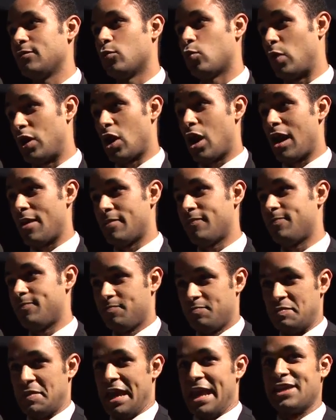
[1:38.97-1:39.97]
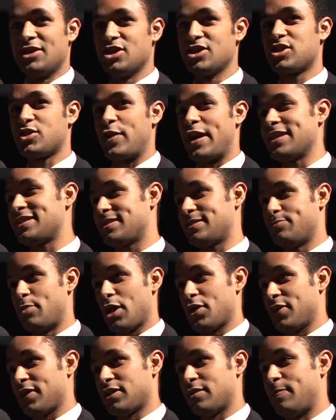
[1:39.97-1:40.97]
when I'm in distress,
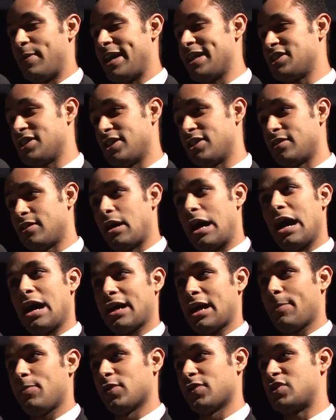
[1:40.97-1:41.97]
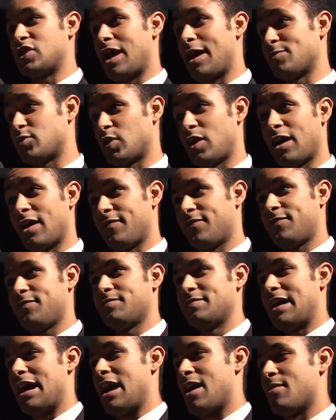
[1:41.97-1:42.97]
both at the beach and a couple of times when I've
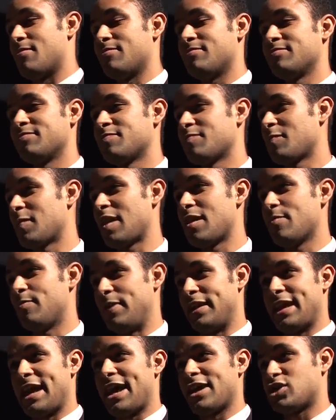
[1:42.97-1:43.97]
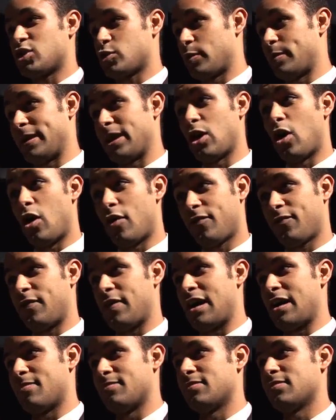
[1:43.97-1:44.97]
been out swimming off
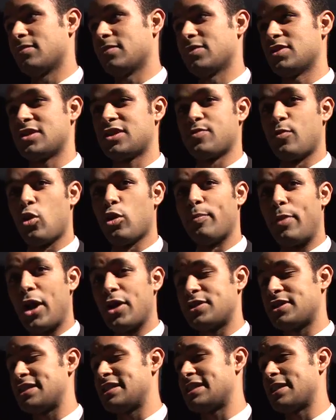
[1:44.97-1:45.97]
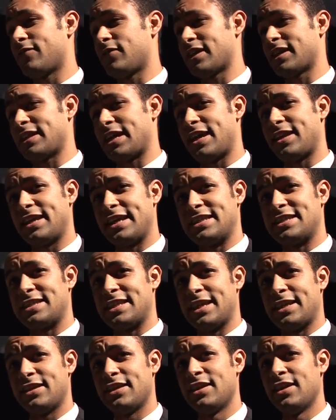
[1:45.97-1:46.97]
small boats and stuff like that, is
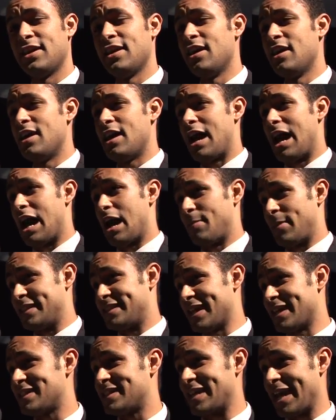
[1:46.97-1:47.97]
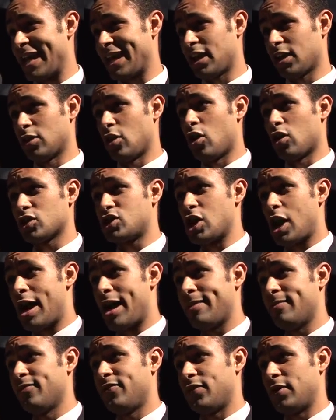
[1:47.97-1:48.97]
that it does take a long
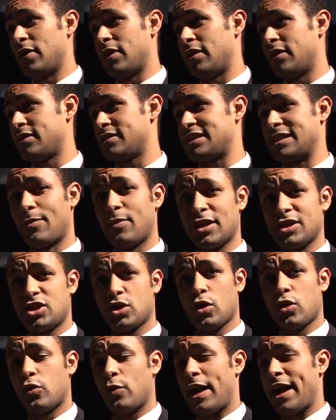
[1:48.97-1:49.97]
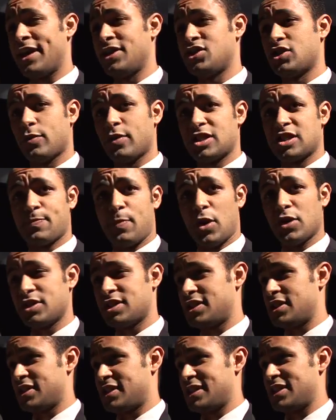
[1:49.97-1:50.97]
time for someone to arrange a response
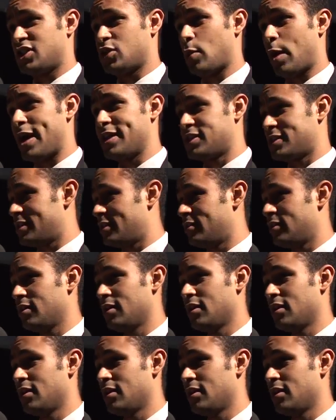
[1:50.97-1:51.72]
to your situation,